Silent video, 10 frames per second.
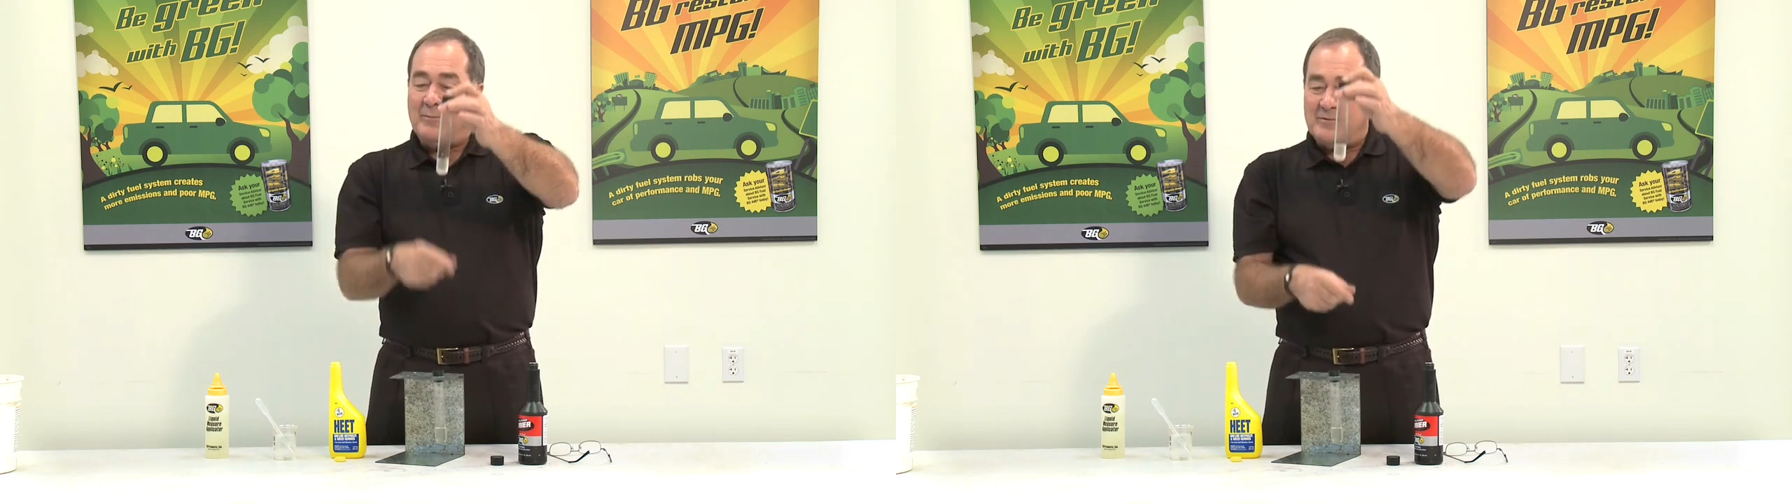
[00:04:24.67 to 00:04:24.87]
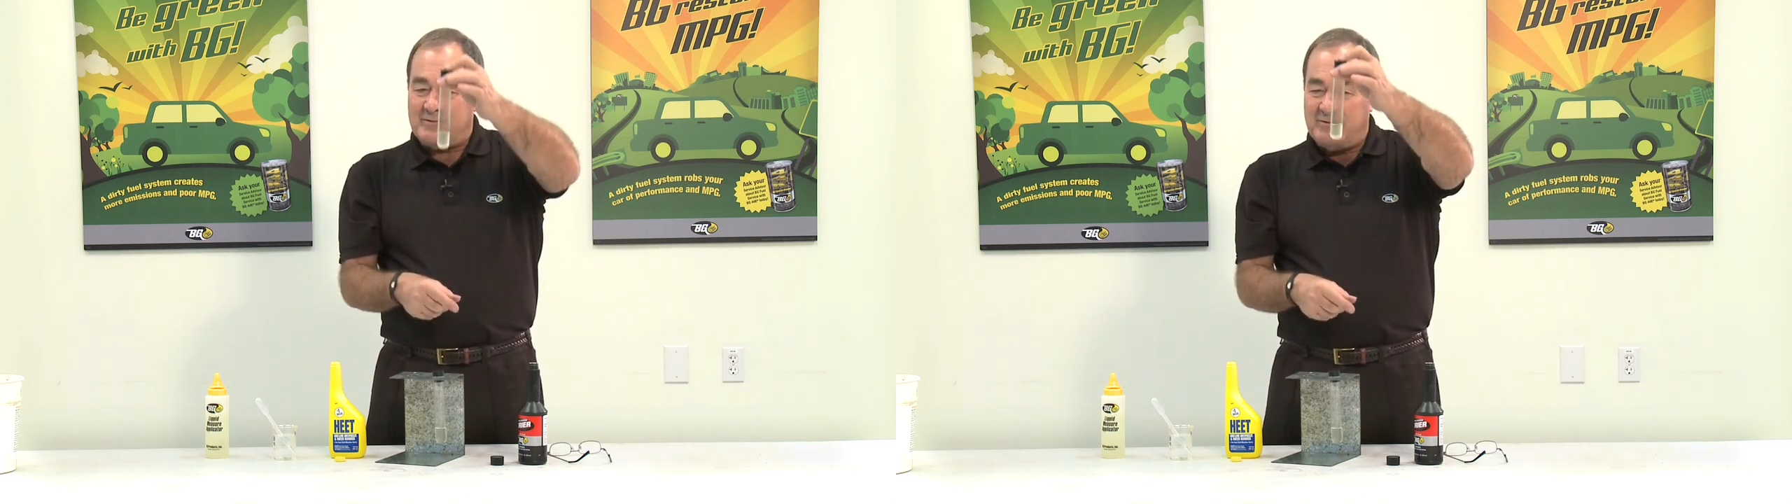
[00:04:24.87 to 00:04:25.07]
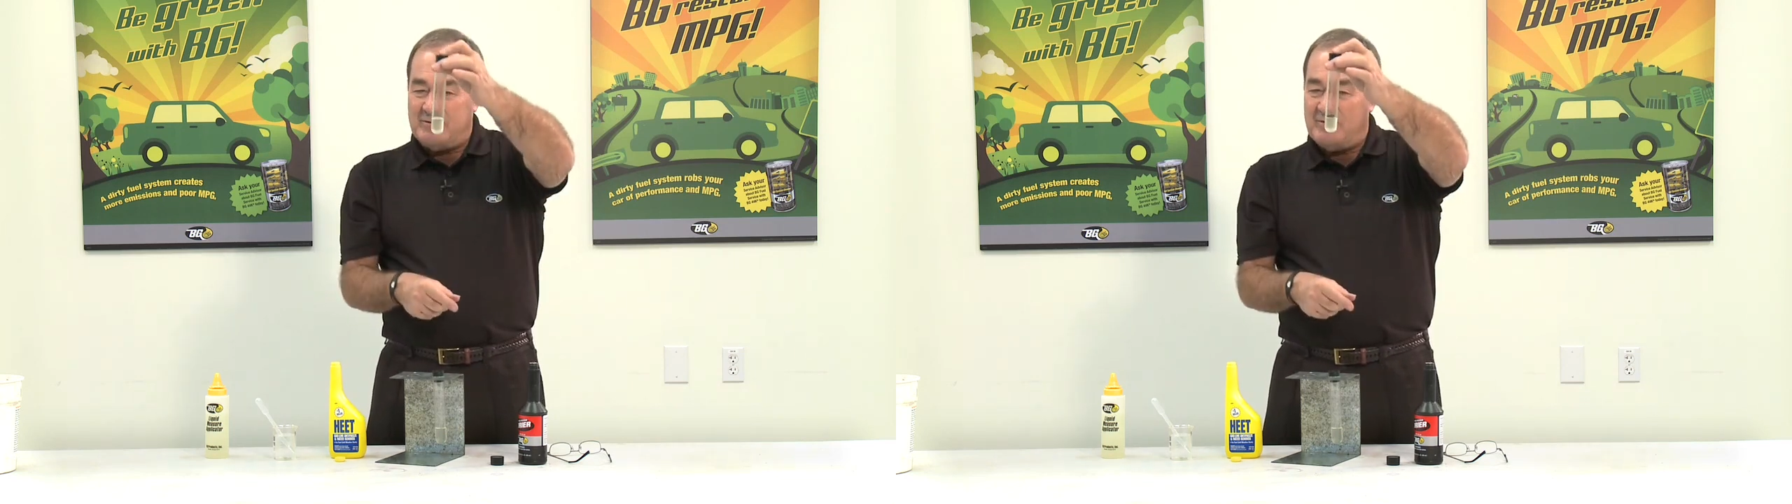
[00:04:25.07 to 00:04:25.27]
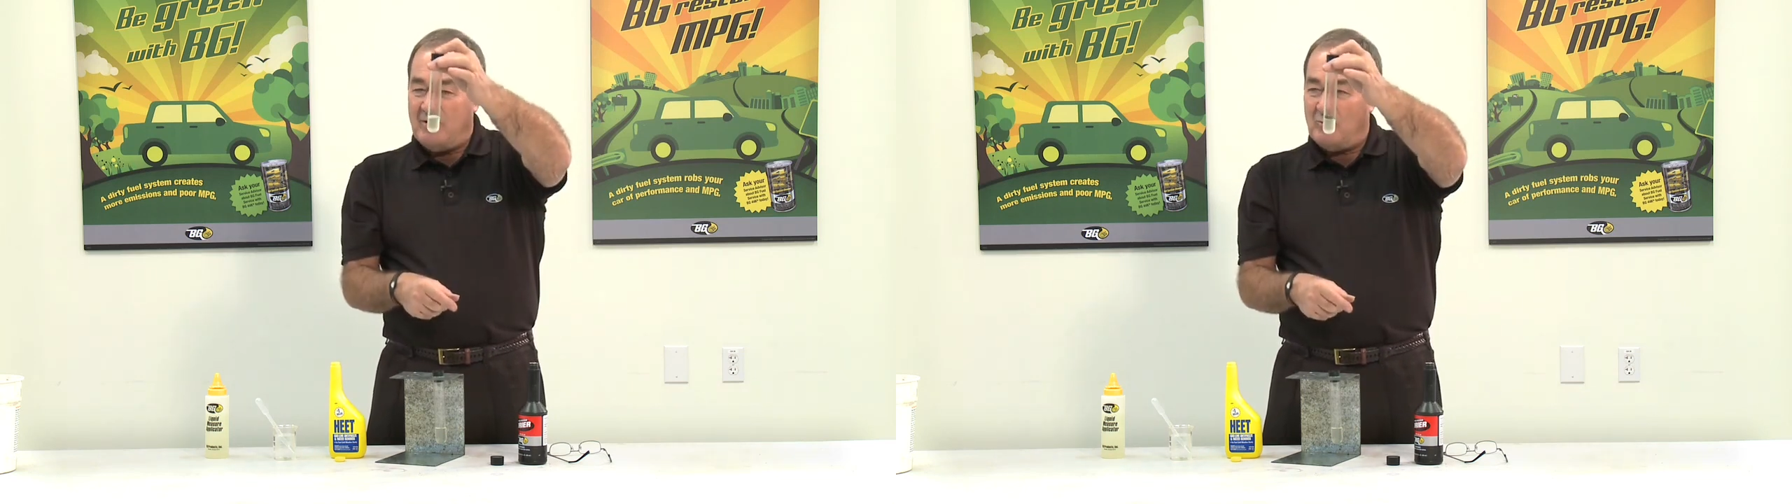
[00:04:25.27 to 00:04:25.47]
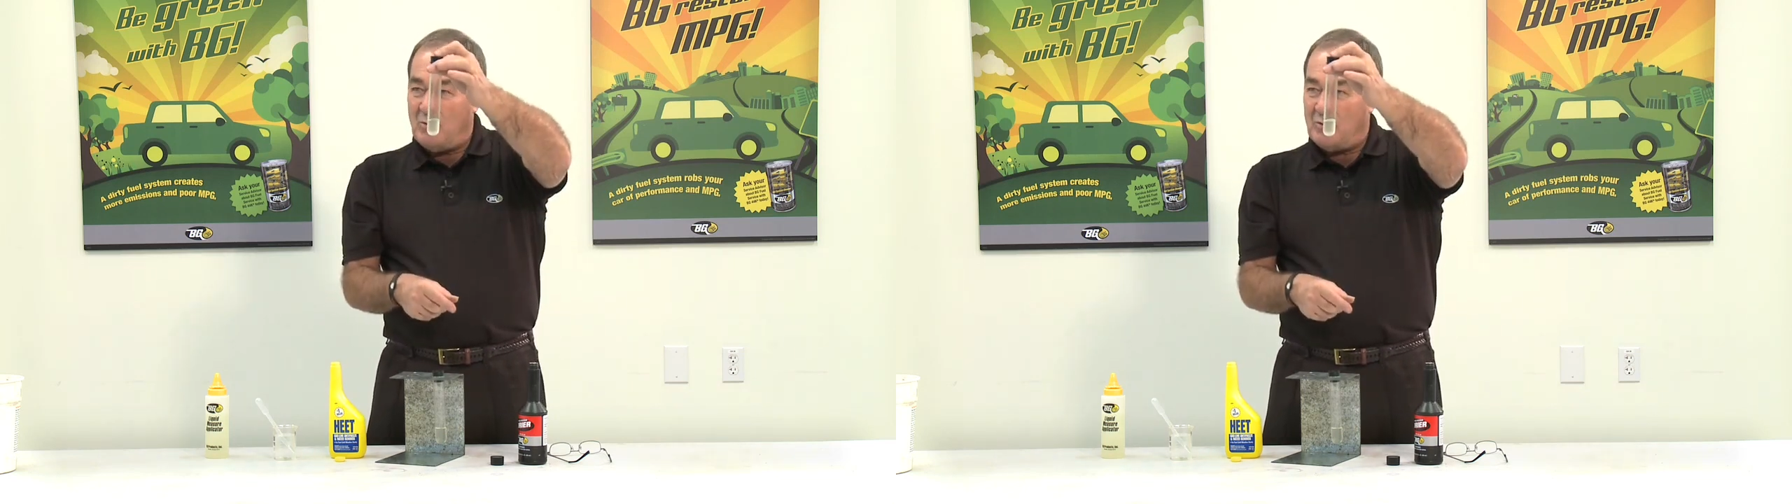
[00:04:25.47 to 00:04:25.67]
as soon as you've
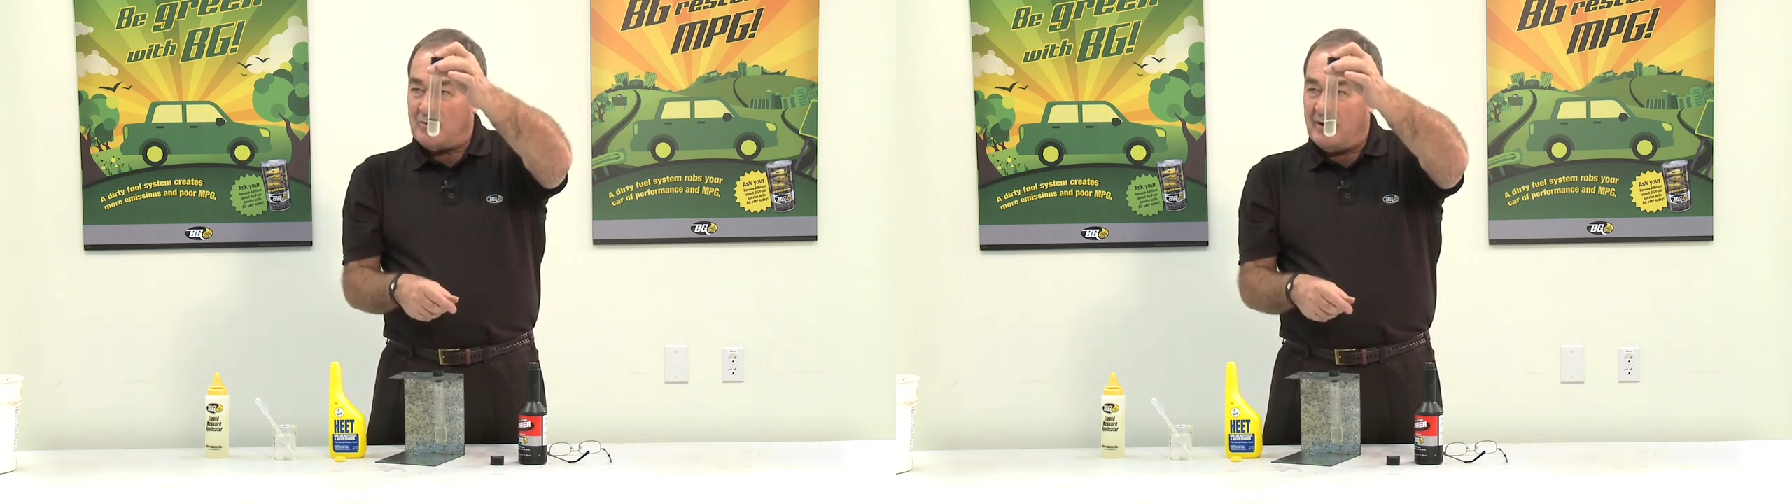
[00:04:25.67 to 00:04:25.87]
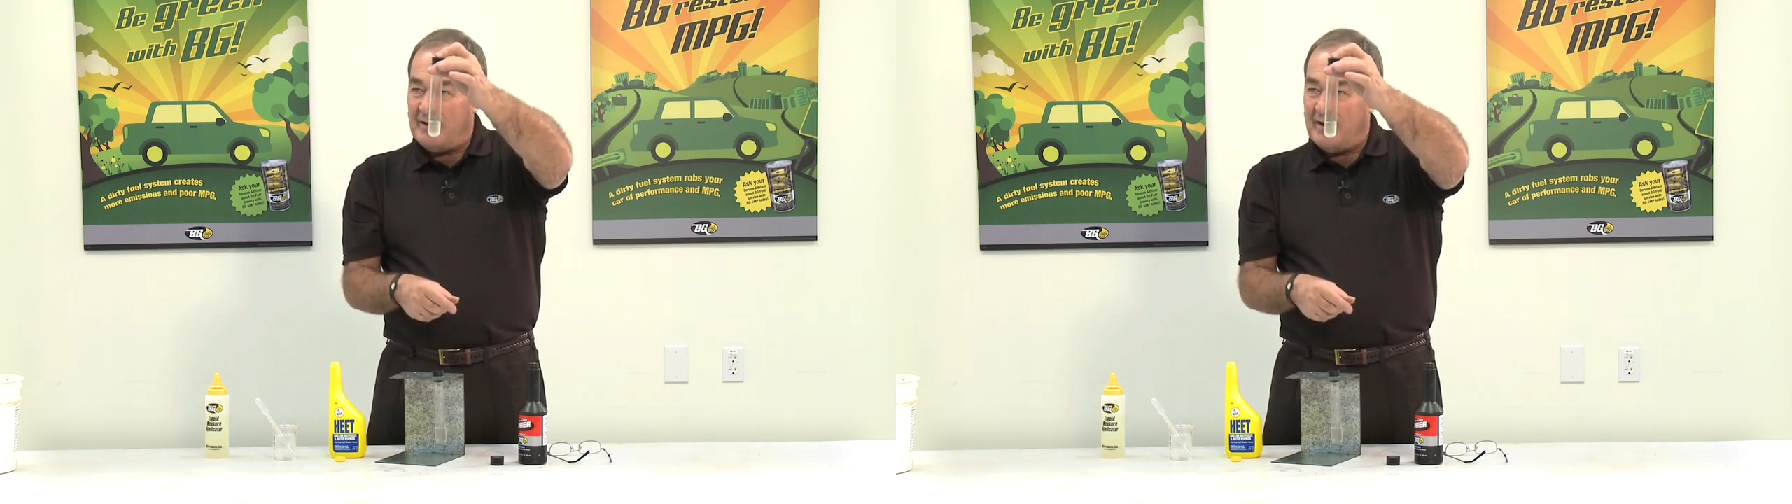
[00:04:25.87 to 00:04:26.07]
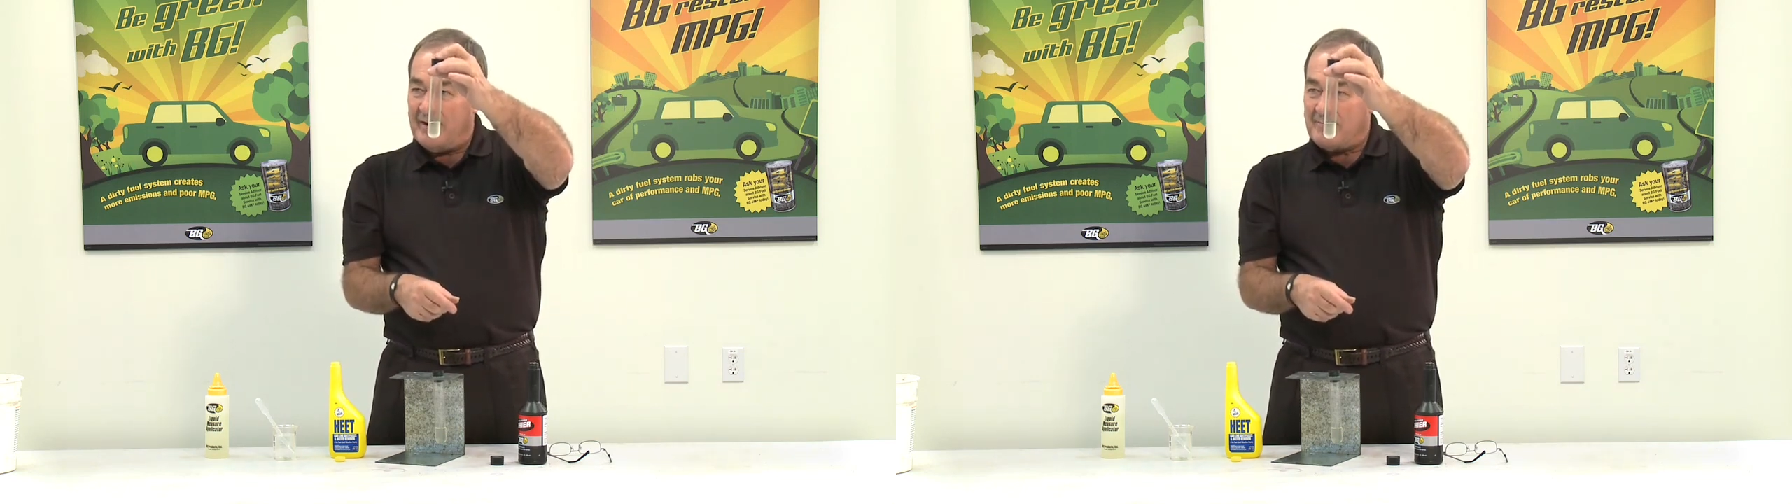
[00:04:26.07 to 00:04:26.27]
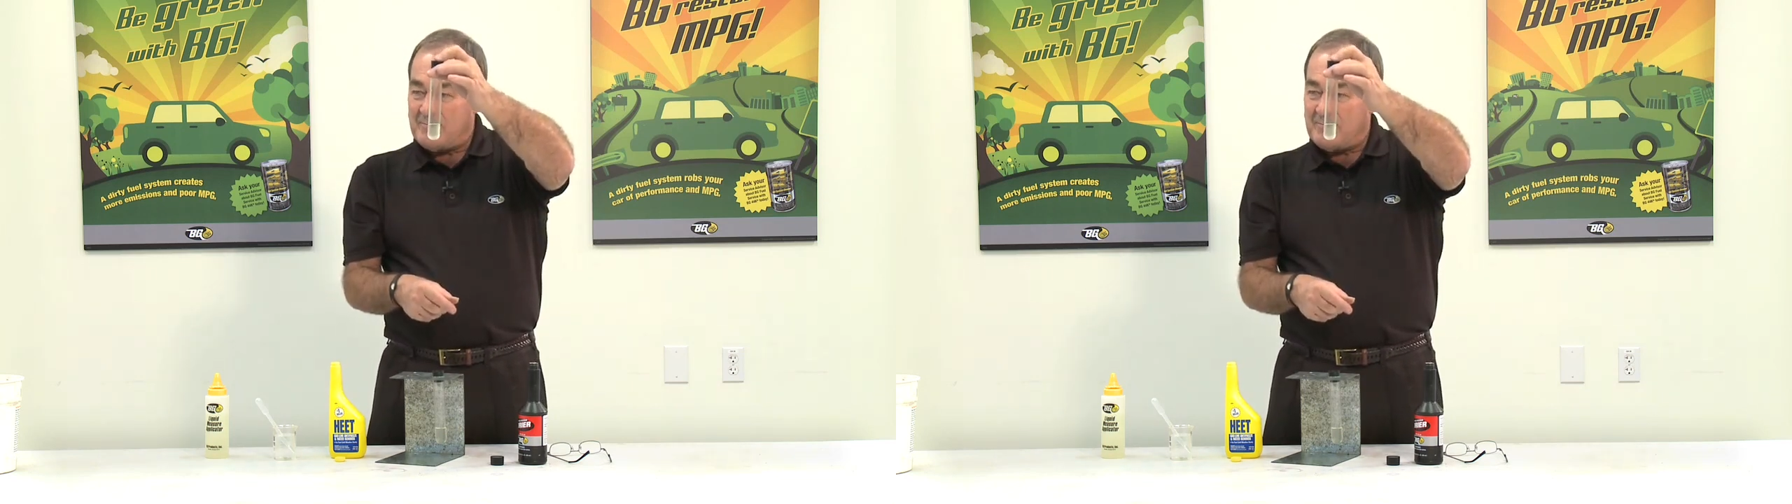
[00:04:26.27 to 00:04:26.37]
got water in there.